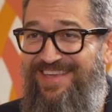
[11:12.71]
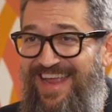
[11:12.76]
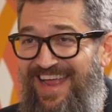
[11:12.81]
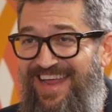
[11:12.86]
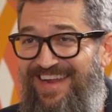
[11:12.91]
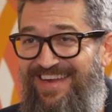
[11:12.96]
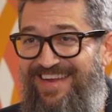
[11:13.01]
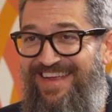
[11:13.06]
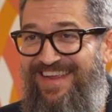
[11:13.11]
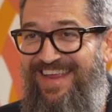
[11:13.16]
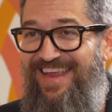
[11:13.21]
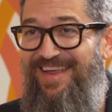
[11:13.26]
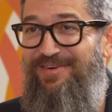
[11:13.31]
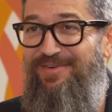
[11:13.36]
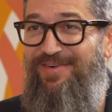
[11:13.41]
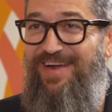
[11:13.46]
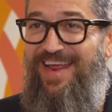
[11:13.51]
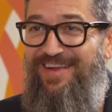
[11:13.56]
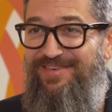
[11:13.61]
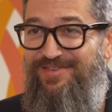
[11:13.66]
and
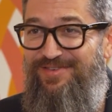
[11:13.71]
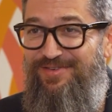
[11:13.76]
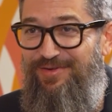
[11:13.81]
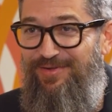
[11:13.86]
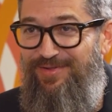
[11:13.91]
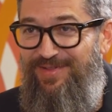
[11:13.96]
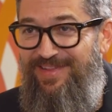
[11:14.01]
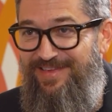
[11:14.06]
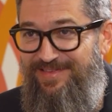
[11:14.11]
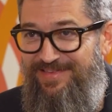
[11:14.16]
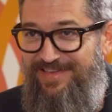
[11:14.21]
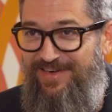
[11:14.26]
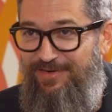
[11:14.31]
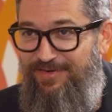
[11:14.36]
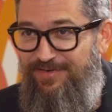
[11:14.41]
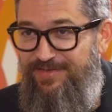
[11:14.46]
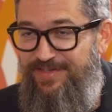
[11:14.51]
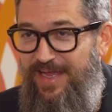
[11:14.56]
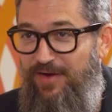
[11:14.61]
international listeners.